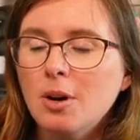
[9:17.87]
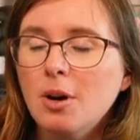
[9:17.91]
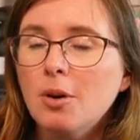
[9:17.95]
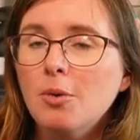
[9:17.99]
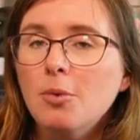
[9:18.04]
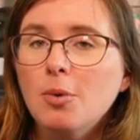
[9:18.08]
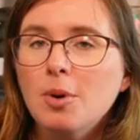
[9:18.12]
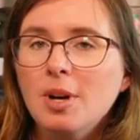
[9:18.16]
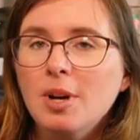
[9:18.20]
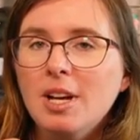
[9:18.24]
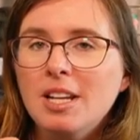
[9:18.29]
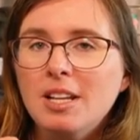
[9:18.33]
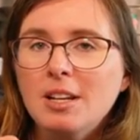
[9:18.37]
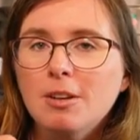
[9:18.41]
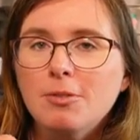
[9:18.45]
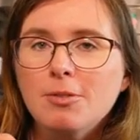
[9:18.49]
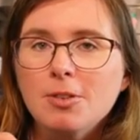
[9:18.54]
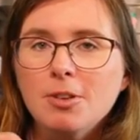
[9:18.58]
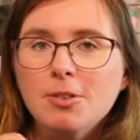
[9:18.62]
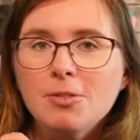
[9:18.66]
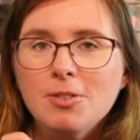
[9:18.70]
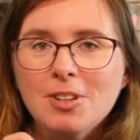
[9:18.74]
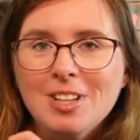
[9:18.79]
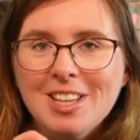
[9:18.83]
or any of
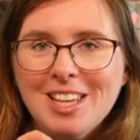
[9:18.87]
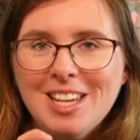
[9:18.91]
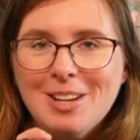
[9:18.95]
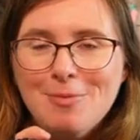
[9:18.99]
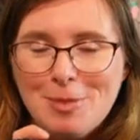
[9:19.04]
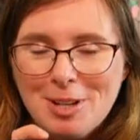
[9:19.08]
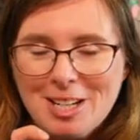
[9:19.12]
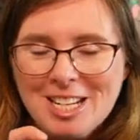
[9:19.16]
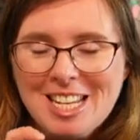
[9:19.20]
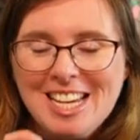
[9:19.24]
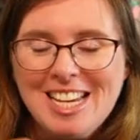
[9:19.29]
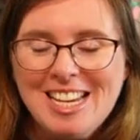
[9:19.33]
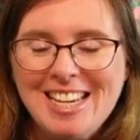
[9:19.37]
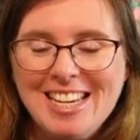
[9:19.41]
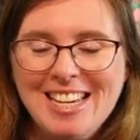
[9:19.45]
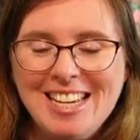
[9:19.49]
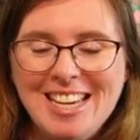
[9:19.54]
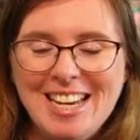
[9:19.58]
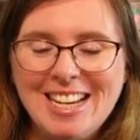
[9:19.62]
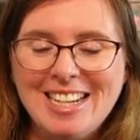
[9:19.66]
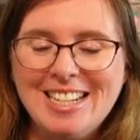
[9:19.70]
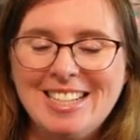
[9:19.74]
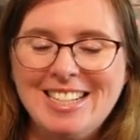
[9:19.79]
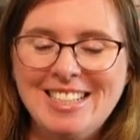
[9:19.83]
it really, but
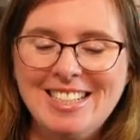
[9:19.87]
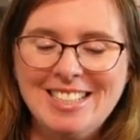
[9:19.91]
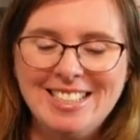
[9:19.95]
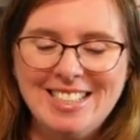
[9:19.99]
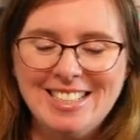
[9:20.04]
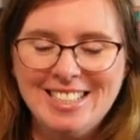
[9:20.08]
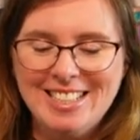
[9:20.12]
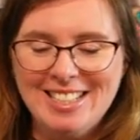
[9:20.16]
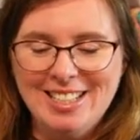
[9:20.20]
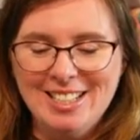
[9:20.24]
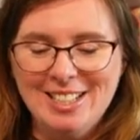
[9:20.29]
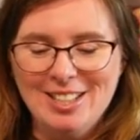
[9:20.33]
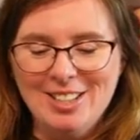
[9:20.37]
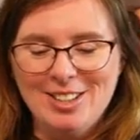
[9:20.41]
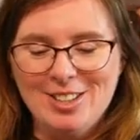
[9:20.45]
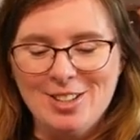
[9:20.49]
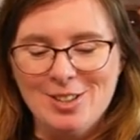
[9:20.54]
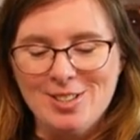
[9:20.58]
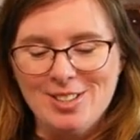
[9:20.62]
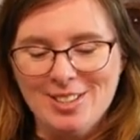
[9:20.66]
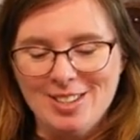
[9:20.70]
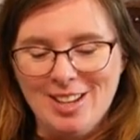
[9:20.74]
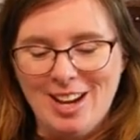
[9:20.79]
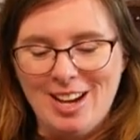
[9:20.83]
yeah,
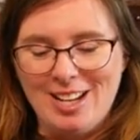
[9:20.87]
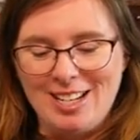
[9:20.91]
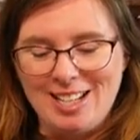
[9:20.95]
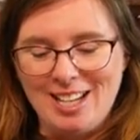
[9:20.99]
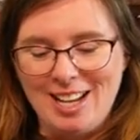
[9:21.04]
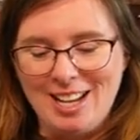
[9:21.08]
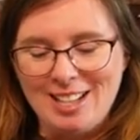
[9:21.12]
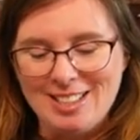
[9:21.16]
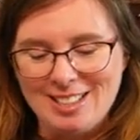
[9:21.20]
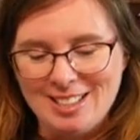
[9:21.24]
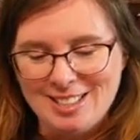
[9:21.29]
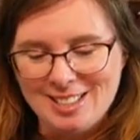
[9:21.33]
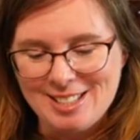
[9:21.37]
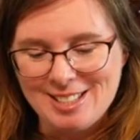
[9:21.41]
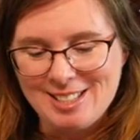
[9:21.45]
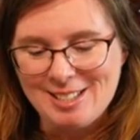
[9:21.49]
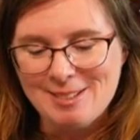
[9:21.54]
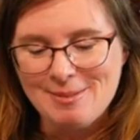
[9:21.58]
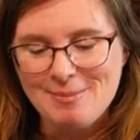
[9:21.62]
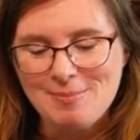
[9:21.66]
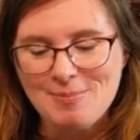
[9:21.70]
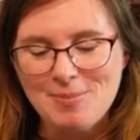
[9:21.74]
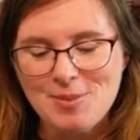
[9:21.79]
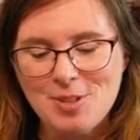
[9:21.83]
those lighter
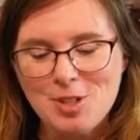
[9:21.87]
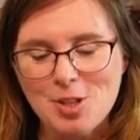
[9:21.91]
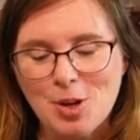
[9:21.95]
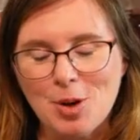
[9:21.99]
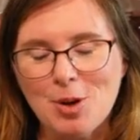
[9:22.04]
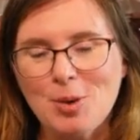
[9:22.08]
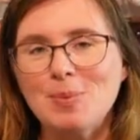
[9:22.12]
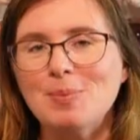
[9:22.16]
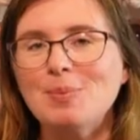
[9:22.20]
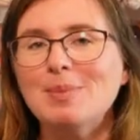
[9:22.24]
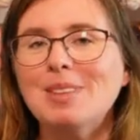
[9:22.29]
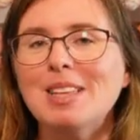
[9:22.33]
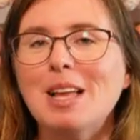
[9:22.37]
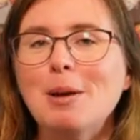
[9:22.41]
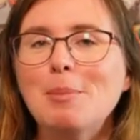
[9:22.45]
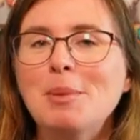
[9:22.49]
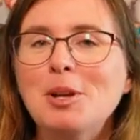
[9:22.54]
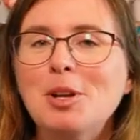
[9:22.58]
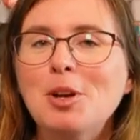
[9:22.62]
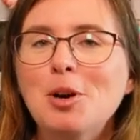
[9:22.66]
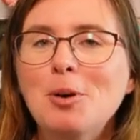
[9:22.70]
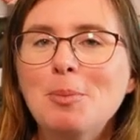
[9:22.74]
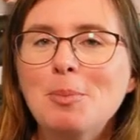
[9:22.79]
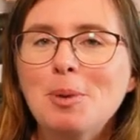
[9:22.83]
colors. So let
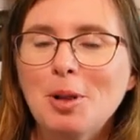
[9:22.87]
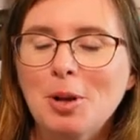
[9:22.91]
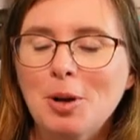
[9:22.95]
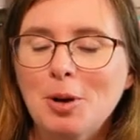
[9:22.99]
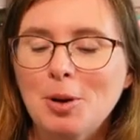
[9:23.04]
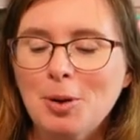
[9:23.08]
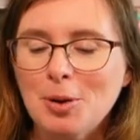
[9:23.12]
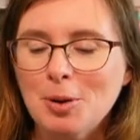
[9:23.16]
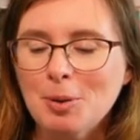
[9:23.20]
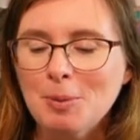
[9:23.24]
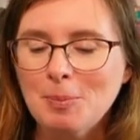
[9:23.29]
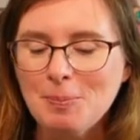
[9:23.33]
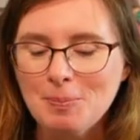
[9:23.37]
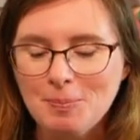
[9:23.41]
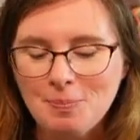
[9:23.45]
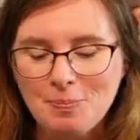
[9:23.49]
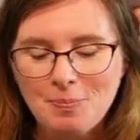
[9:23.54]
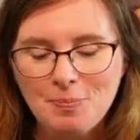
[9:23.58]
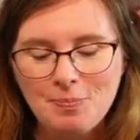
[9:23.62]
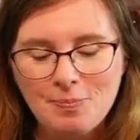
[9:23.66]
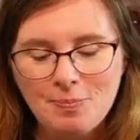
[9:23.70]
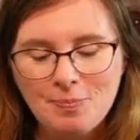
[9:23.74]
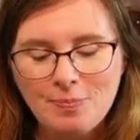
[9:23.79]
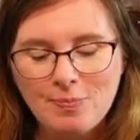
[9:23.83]
me know below
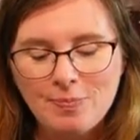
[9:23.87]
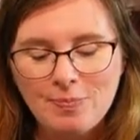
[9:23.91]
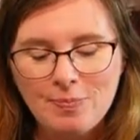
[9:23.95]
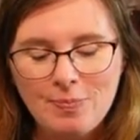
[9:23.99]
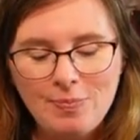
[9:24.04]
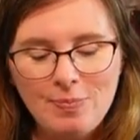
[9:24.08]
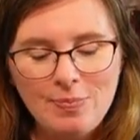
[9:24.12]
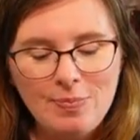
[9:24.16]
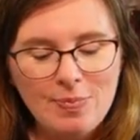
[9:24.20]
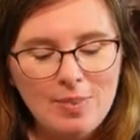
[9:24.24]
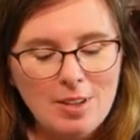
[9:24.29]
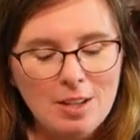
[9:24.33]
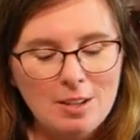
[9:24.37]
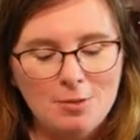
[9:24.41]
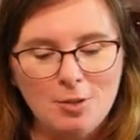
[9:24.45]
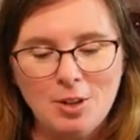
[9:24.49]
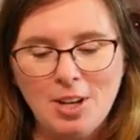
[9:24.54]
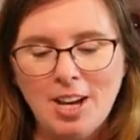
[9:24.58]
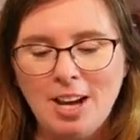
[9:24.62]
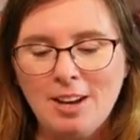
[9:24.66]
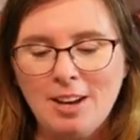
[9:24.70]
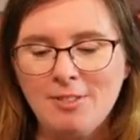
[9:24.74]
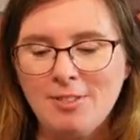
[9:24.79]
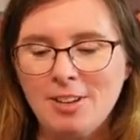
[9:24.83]
if
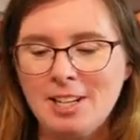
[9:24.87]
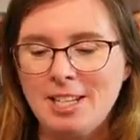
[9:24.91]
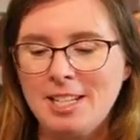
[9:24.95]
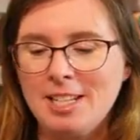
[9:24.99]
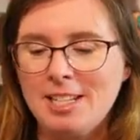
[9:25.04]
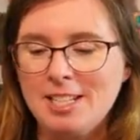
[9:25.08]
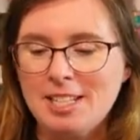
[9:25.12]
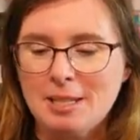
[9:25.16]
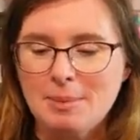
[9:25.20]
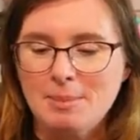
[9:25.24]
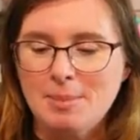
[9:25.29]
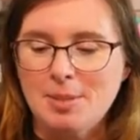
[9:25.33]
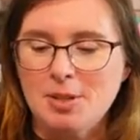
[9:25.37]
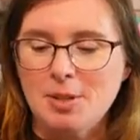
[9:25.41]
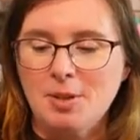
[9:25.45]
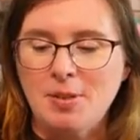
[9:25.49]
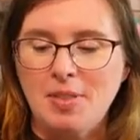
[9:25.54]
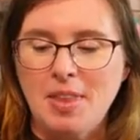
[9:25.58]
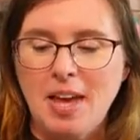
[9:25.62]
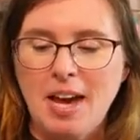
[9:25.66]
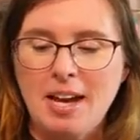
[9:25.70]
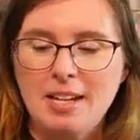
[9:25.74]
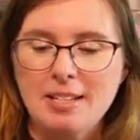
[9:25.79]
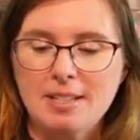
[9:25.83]
you have any tips on
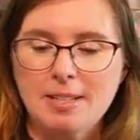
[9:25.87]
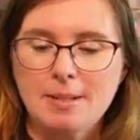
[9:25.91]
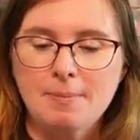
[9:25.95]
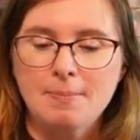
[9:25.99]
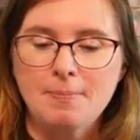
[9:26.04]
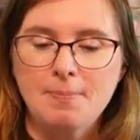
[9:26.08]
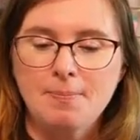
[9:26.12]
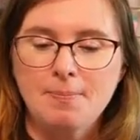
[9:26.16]
that.